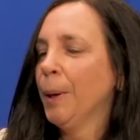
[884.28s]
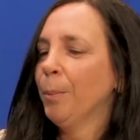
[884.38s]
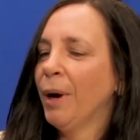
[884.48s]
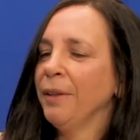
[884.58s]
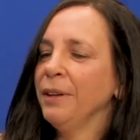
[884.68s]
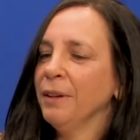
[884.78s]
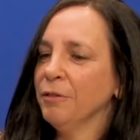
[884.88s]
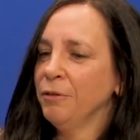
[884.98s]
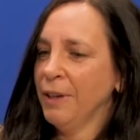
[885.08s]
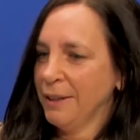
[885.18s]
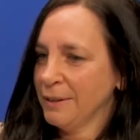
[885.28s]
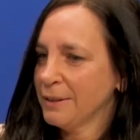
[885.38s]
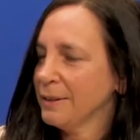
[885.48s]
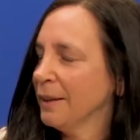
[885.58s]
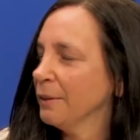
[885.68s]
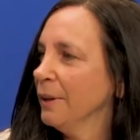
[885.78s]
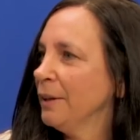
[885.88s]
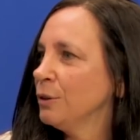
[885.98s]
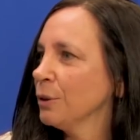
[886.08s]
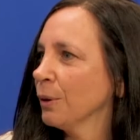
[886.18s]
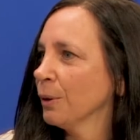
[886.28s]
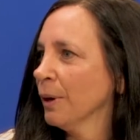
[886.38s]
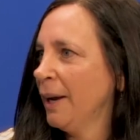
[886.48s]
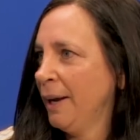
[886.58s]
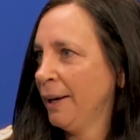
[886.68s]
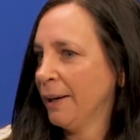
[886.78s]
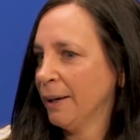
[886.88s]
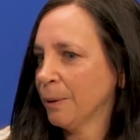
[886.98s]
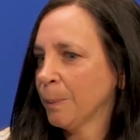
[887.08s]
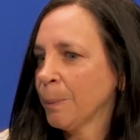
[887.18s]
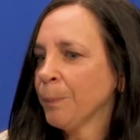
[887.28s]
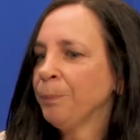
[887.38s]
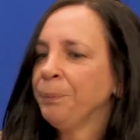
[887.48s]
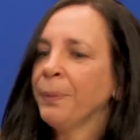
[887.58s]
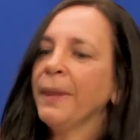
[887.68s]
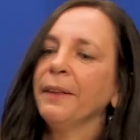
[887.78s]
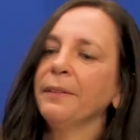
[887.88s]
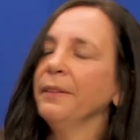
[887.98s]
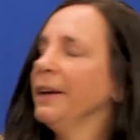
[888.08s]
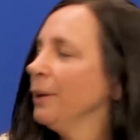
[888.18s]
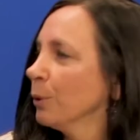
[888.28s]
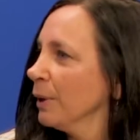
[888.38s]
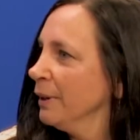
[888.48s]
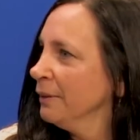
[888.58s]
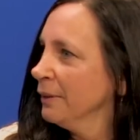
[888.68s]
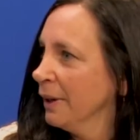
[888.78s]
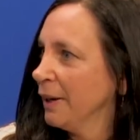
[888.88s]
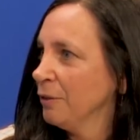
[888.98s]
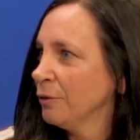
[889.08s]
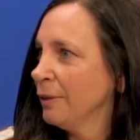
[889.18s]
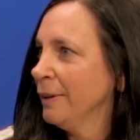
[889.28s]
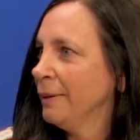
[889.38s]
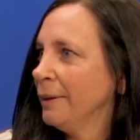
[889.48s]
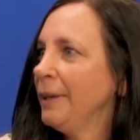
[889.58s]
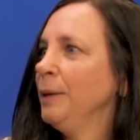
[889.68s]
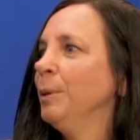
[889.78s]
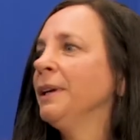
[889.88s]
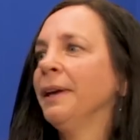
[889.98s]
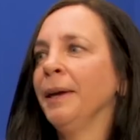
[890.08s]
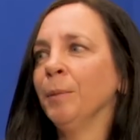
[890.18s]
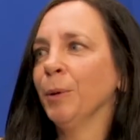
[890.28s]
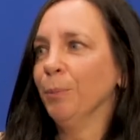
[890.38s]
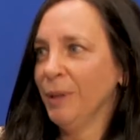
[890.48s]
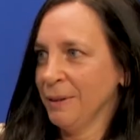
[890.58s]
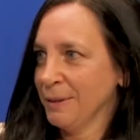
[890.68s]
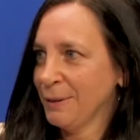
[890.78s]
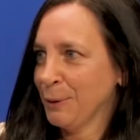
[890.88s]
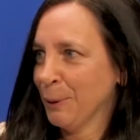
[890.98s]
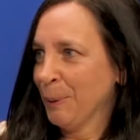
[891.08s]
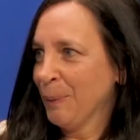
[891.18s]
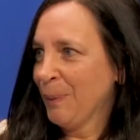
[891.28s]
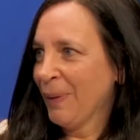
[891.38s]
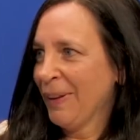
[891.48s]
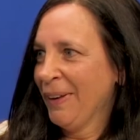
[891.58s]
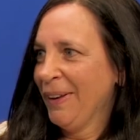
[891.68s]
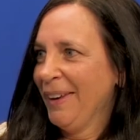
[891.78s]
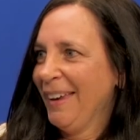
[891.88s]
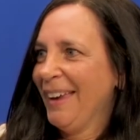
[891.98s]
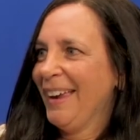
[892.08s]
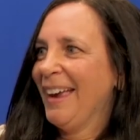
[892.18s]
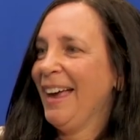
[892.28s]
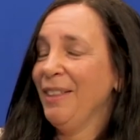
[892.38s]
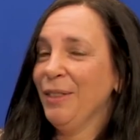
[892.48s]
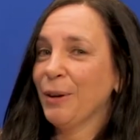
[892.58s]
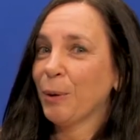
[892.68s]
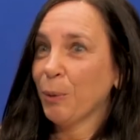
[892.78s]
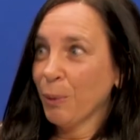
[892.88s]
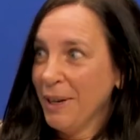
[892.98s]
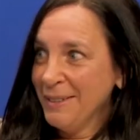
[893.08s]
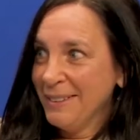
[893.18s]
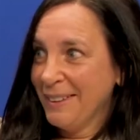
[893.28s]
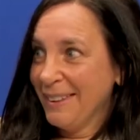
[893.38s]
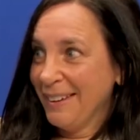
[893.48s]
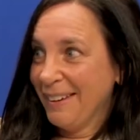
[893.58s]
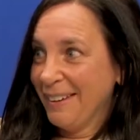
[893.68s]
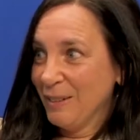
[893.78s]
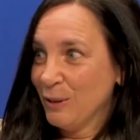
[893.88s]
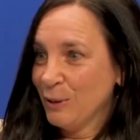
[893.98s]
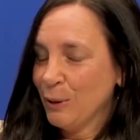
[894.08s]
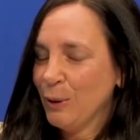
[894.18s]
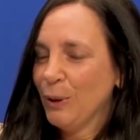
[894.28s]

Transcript: by the events that led to her hanging. Later in life, he became a minister. Wow. And the crazy thing is,